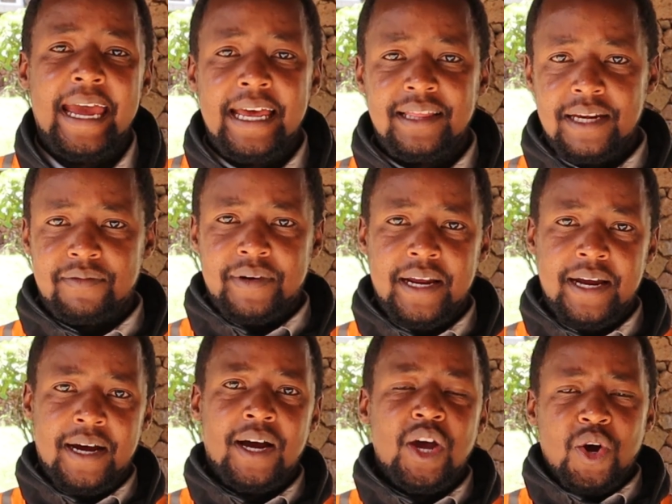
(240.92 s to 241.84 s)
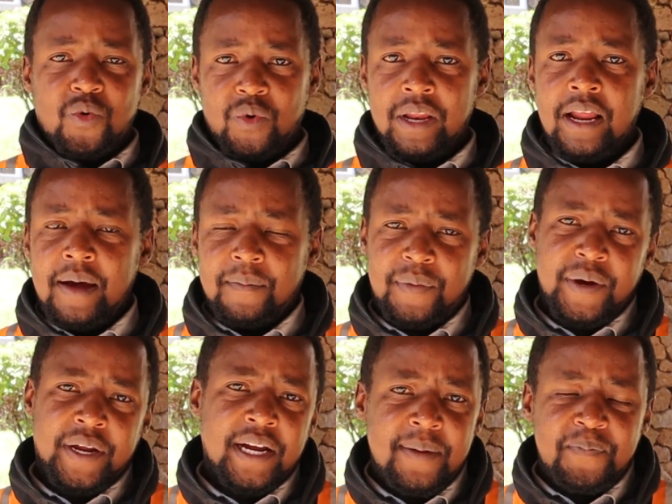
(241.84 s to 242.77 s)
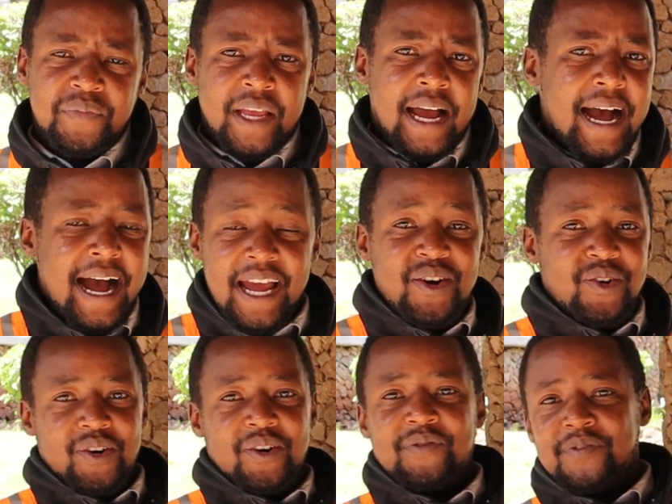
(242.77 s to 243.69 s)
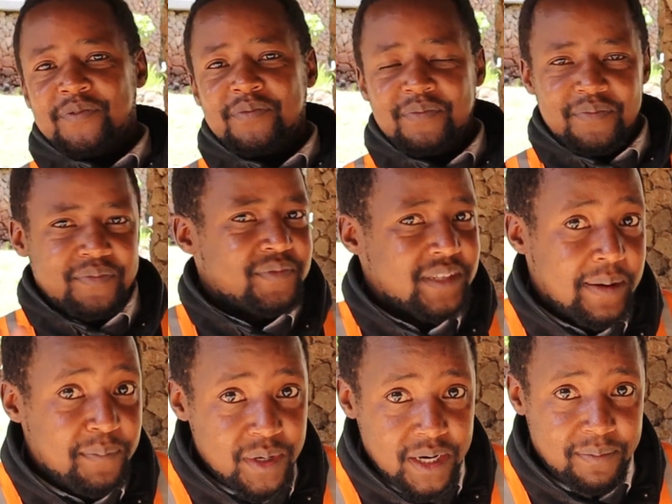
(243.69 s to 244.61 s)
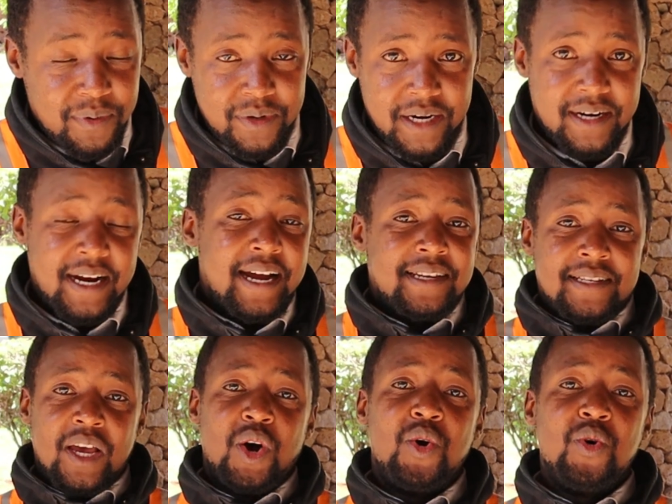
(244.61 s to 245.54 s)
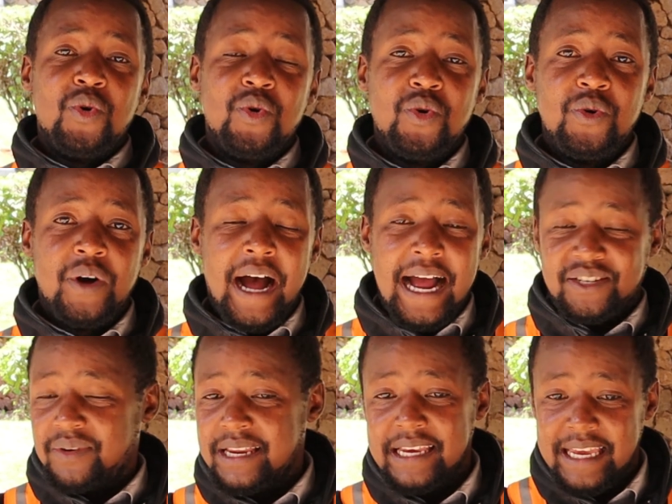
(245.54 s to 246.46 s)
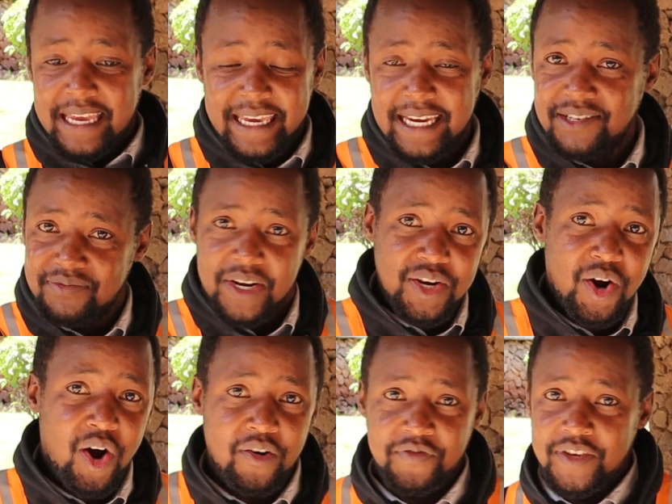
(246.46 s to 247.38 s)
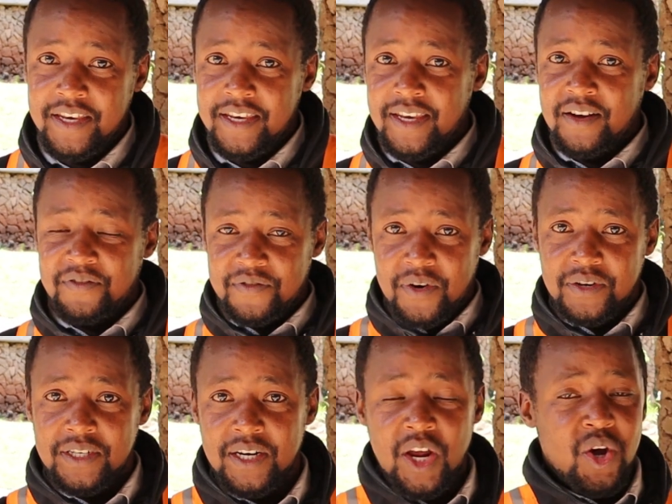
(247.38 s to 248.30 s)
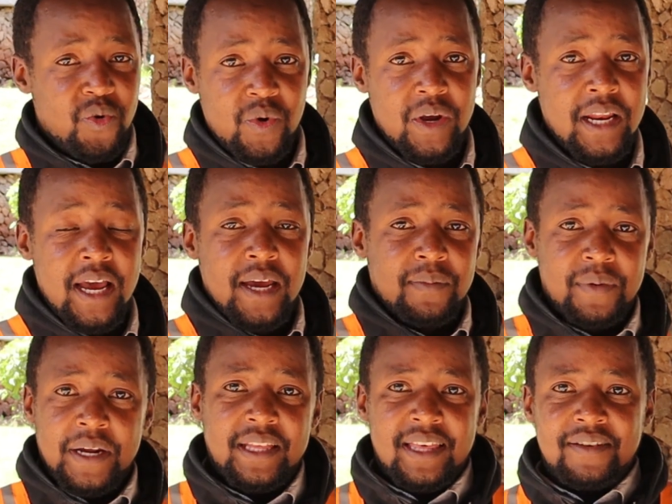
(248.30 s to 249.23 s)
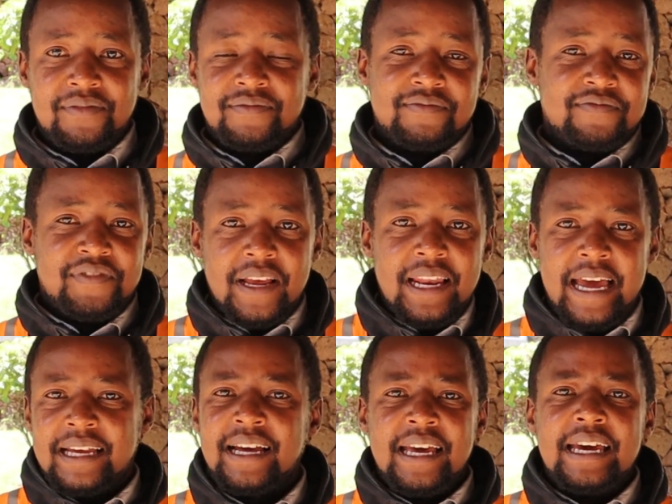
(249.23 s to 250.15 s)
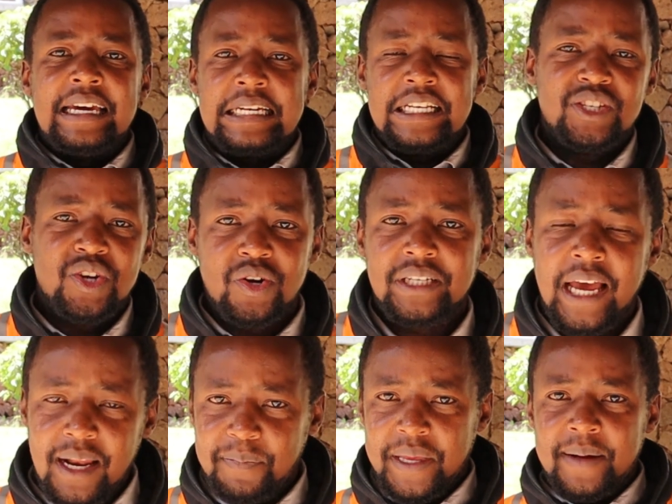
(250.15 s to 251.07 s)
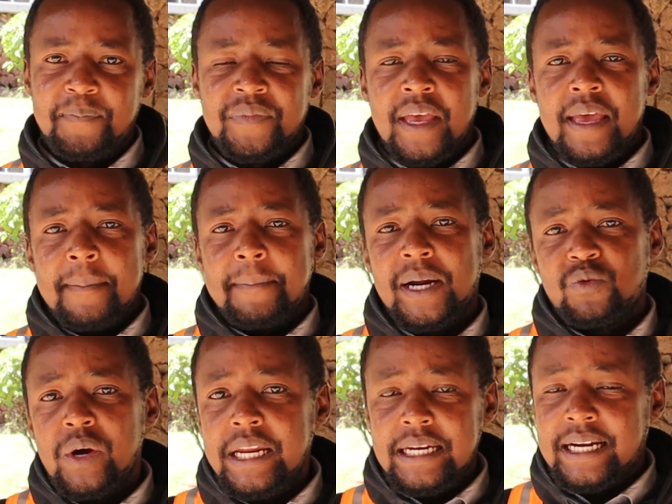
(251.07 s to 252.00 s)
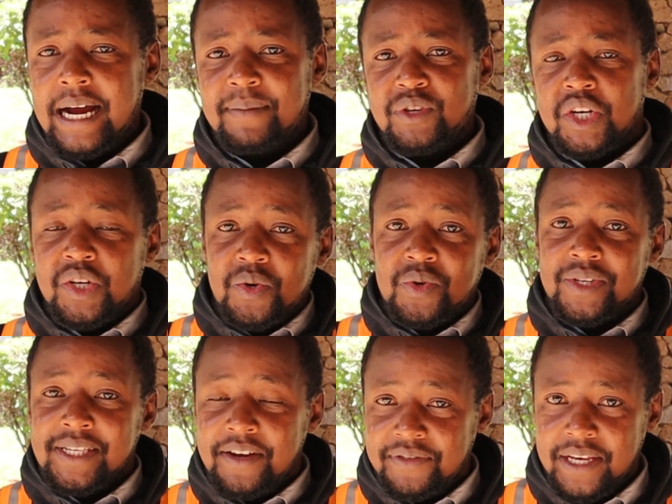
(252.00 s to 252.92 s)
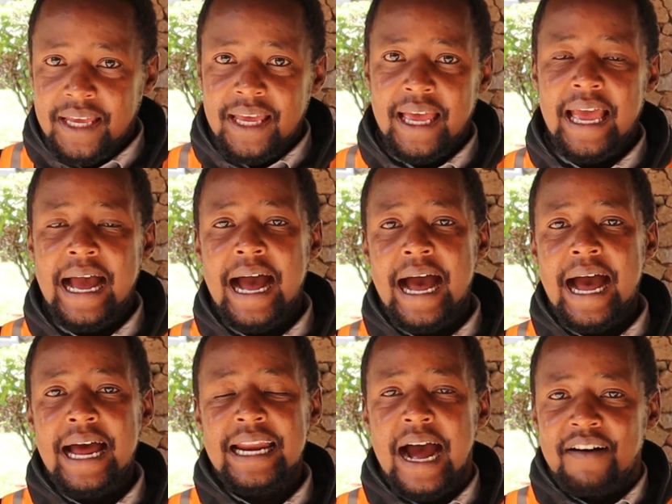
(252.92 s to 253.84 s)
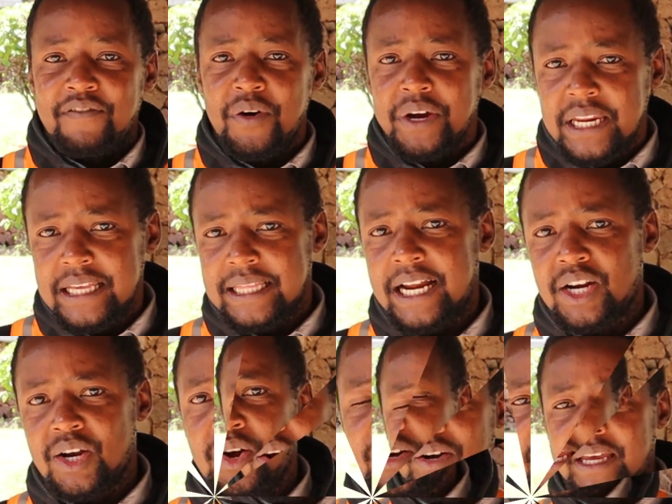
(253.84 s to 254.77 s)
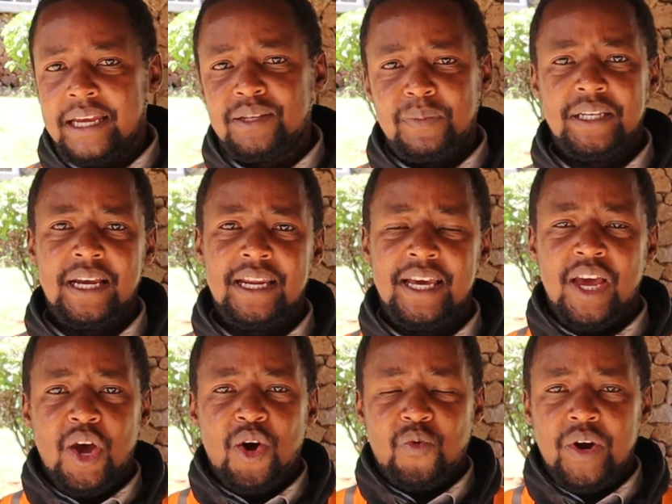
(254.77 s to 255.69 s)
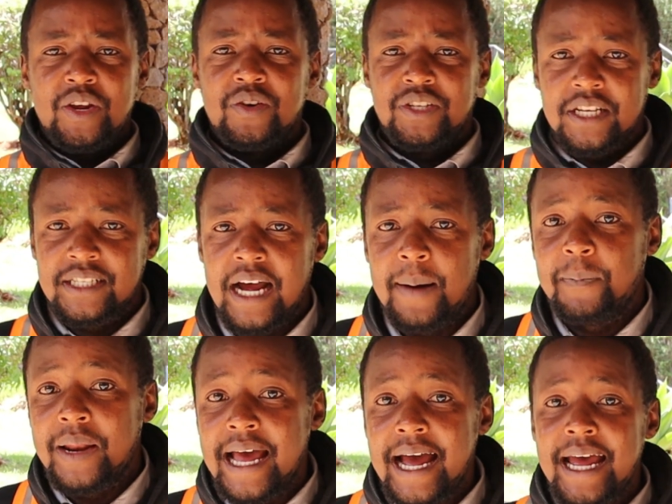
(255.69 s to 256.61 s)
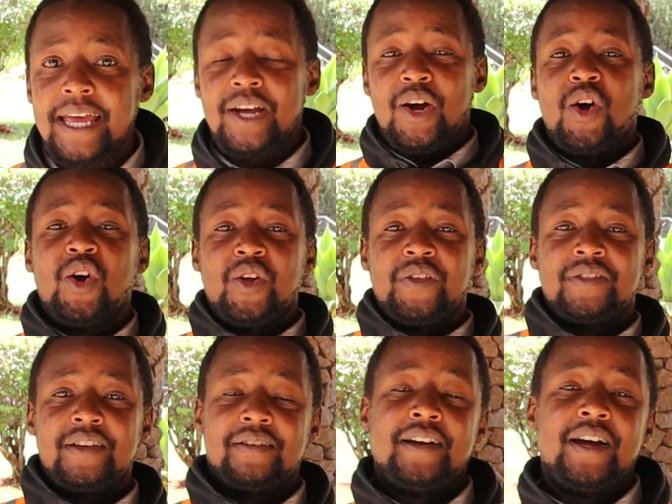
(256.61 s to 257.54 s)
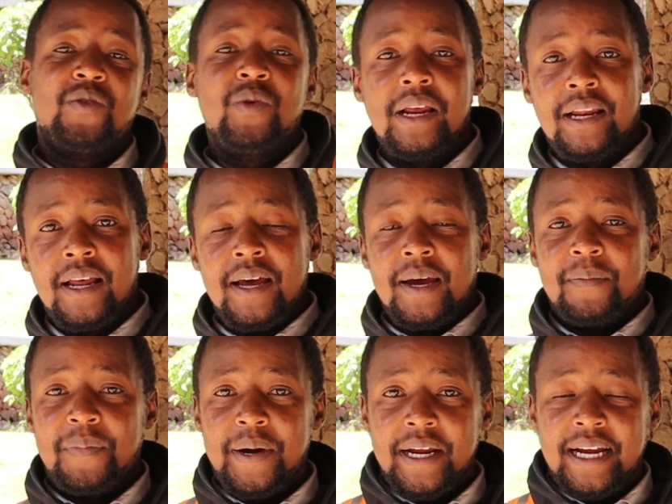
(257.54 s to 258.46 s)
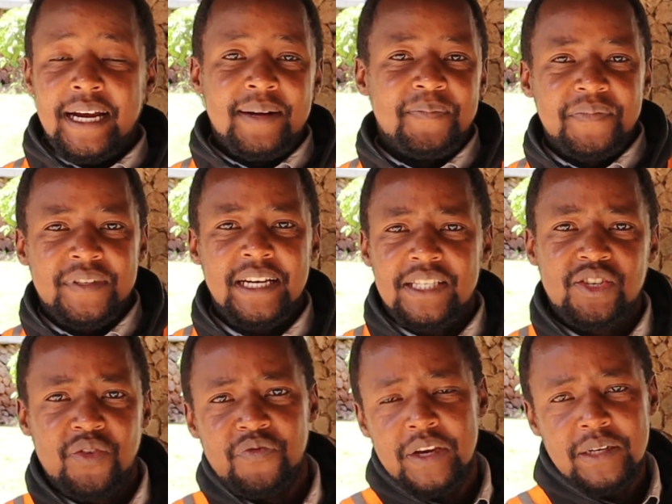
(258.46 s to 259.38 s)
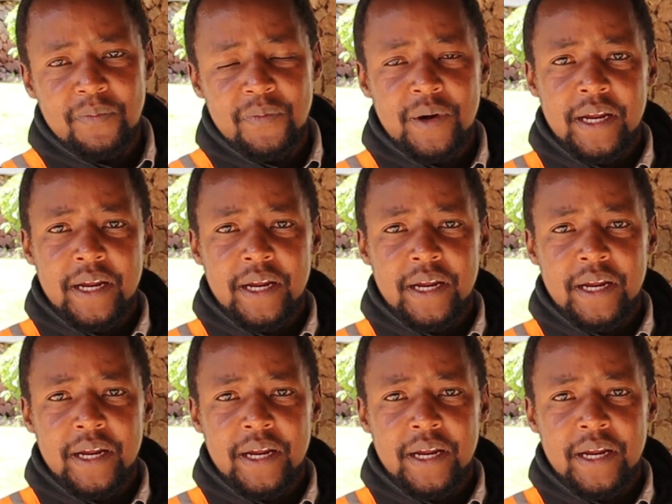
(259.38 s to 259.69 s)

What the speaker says: and the rear wheel brake. I know of some boda guys who actually get rid of the front wheel brake. They feel like it is not helping. But when it comes to safety and avoiding that locking, especially when you're just applying the rear wheel brake, chances of it